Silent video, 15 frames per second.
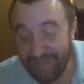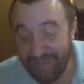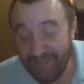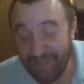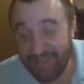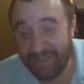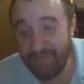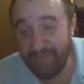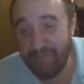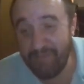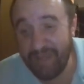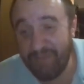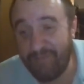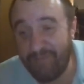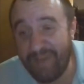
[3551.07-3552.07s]
Just a
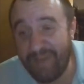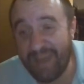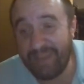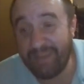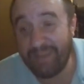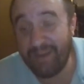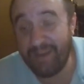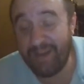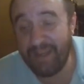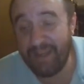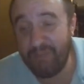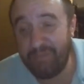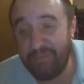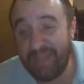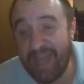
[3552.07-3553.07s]
big fat
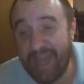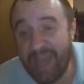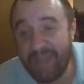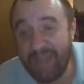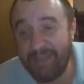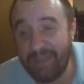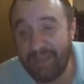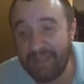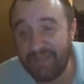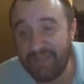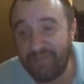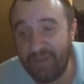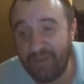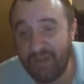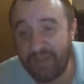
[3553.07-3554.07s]
guy, bland as
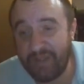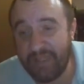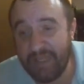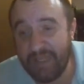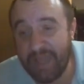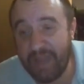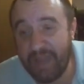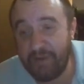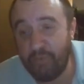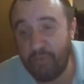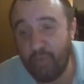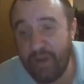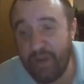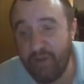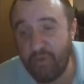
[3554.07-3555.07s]
fuck. He had a
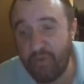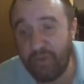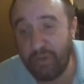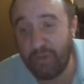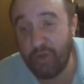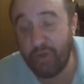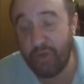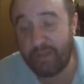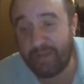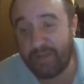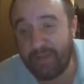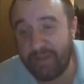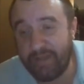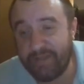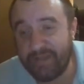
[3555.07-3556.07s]
weird look.
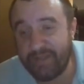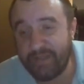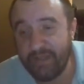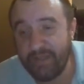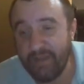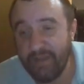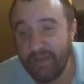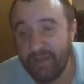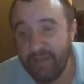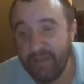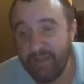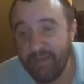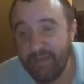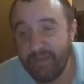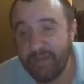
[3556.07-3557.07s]
That's
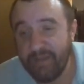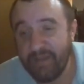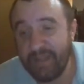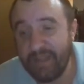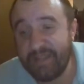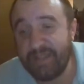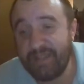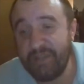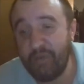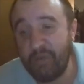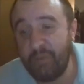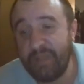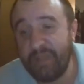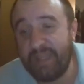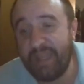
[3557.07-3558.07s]
the
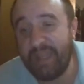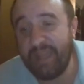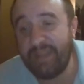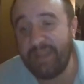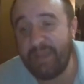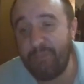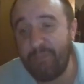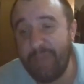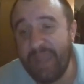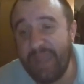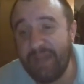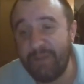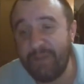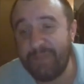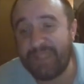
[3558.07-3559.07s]
only thing that
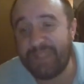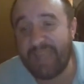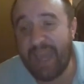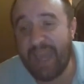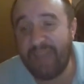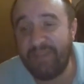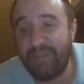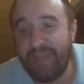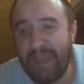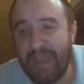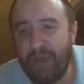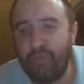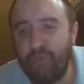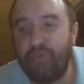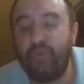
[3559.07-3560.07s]
made him stand
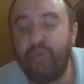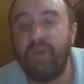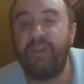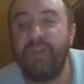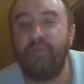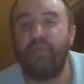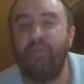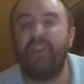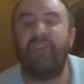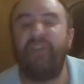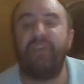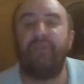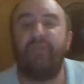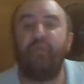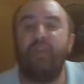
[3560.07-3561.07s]
out. What was
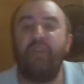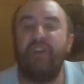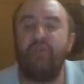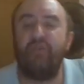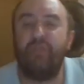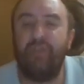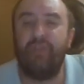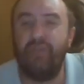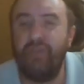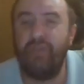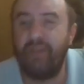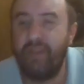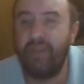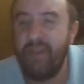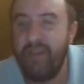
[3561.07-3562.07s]
his weird
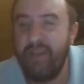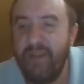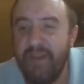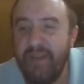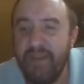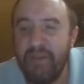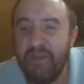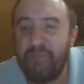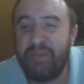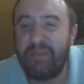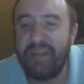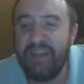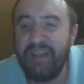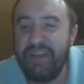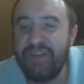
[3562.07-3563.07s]
look?
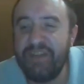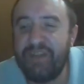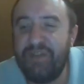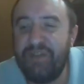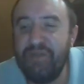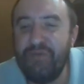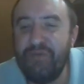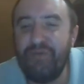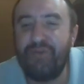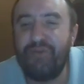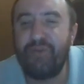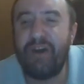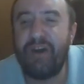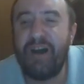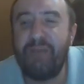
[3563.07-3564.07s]
Please do
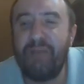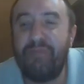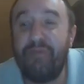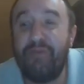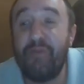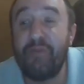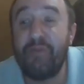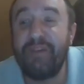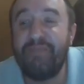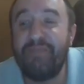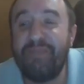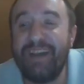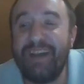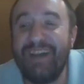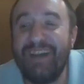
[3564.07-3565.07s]
drop 40
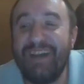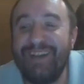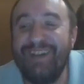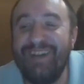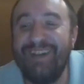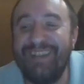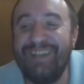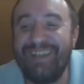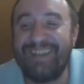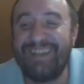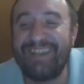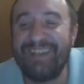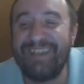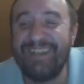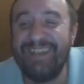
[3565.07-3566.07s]
pounds.